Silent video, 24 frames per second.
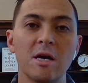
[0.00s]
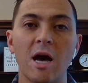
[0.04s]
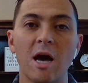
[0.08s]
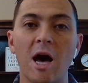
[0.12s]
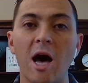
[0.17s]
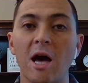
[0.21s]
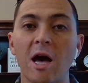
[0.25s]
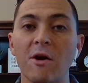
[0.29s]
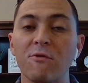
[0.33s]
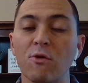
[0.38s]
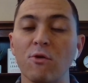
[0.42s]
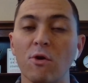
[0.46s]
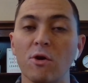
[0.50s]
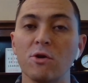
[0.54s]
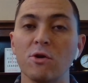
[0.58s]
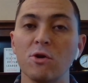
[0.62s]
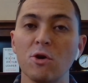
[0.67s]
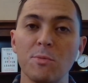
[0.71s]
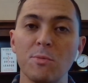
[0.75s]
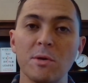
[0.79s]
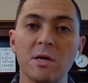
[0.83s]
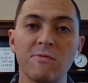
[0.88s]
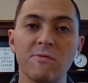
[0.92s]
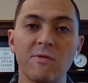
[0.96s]
Uh, if you're a
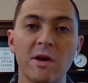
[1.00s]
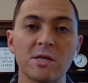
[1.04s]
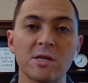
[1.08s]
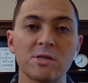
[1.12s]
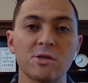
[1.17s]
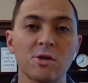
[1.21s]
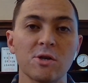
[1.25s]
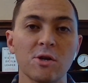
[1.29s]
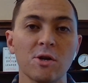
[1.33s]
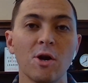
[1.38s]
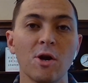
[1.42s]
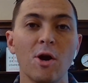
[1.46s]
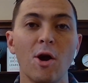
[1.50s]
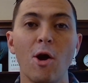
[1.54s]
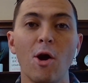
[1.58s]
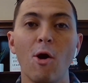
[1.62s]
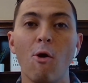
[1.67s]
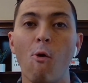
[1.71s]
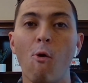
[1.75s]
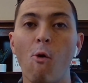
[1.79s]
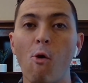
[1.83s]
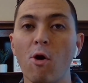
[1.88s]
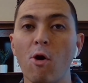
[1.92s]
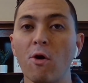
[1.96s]
newbie investor
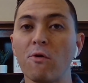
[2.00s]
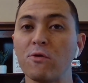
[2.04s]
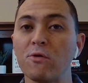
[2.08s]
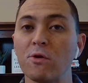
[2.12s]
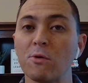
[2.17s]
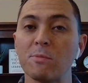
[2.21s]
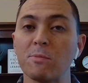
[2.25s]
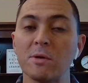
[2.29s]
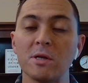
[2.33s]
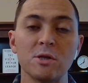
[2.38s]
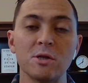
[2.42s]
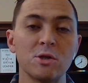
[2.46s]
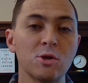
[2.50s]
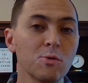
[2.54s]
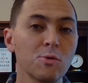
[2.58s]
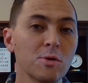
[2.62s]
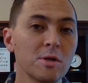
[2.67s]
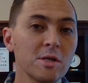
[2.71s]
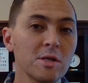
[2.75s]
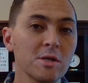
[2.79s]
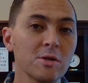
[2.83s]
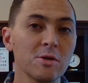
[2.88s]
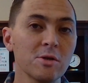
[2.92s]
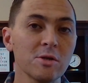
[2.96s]
or if you've been
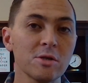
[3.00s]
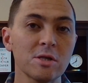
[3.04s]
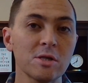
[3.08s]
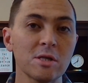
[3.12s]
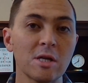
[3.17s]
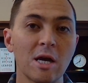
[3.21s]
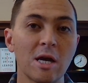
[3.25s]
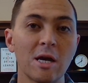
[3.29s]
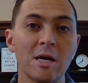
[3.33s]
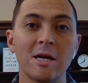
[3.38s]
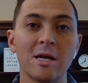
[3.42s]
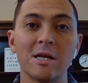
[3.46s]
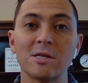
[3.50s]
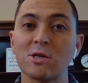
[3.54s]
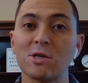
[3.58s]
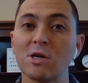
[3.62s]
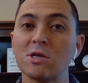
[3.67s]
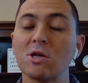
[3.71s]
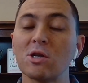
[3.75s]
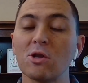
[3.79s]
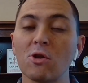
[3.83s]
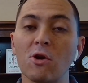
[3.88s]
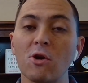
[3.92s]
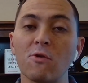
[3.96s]
doing deals, it's
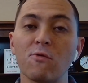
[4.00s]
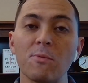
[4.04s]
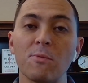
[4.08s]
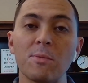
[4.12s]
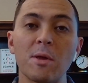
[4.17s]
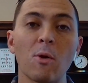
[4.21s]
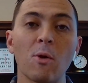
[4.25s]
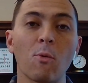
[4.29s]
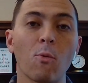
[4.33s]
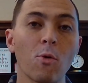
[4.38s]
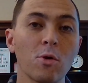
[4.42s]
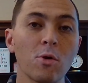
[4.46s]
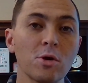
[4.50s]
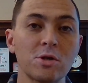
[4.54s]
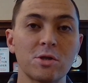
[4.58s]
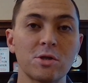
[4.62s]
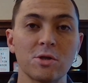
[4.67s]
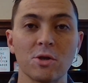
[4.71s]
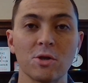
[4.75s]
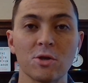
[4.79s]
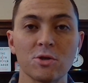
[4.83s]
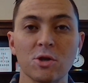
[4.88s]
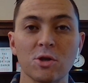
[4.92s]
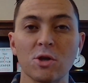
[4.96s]
good to learn from their worst
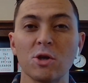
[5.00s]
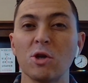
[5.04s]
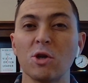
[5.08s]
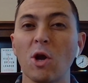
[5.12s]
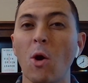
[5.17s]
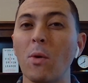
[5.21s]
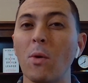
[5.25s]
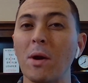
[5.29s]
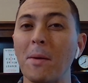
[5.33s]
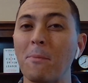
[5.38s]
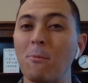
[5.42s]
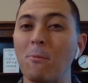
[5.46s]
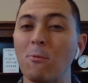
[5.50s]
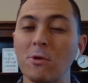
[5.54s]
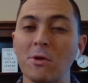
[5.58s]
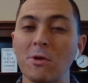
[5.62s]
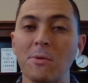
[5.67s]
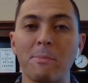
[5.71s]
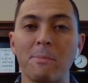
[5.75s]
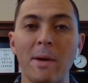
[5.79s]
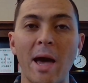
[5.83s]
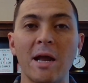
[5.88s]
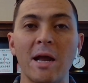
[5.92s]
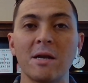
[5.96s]
deals so you know what a
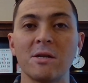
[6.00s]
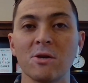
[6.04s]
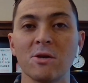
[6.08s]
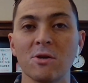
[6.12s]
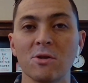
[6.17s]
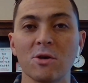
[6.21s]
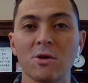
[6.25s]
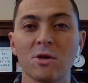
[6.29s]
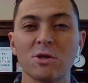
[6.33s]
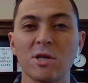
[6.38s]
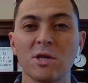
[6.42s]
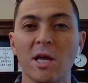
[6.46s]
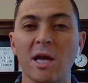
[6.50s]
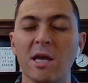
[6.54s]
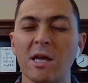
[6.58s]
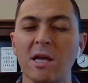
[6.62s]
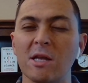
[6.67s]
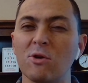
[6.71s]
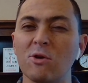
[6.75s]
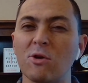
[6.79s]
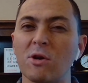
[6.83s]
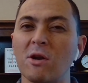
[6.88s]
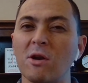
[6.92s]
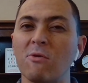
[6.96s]
really bad deal looks like
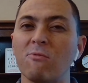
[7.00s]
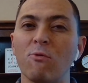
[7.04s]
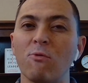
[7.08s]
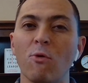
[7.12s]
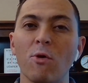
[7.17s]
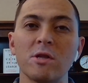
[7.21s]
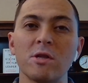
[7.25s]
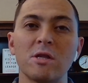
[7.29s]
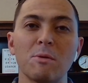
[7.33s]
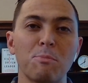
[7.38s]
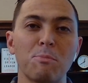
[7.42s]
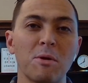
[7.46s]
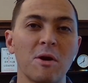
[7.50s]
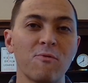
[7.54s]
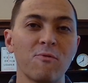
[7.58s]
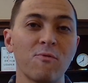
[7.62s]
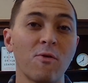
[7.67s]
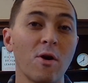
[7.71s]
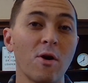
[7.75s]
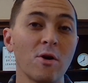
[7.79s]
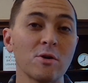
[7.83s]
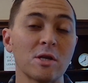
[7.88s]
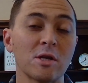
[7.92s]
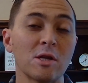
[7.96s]
and you can avoid the
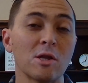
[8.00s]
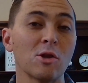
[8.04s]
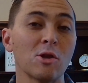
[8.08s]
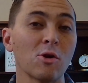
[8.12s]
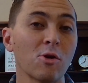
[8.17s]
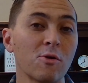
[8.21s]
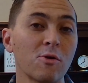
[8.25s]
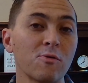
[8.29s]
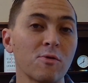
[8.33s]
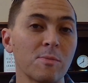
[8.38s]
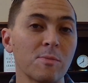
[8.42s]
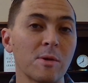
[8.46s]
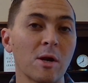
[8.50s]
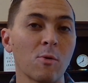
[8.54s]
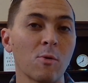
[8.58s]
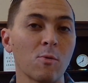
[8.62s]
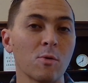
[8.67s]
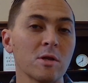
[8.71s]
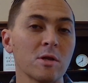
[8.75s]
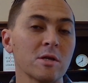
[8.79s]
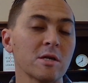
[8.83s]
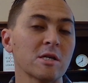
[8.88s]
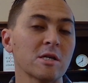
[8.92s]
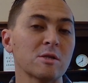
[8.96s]
pitfalls and learn from their
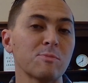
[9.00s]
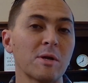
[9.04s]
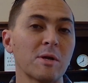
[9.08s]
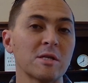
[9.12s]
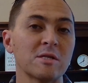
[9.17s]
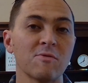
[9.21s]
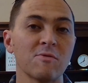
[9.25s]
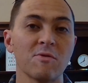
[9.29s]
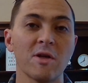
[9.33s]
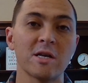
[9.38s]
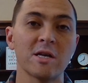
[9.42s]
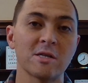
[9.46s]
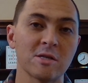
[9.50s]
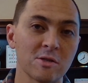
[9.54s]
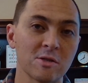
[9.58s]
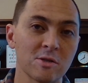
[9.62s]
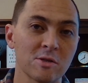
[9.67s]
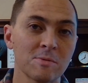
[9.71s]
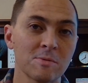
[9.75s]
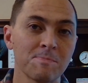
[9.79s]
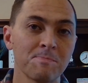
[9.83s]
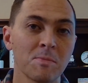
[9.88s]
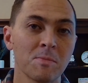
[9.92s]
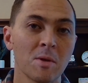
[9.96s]
really expensive
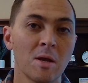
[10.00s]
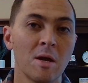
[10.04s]
lessons.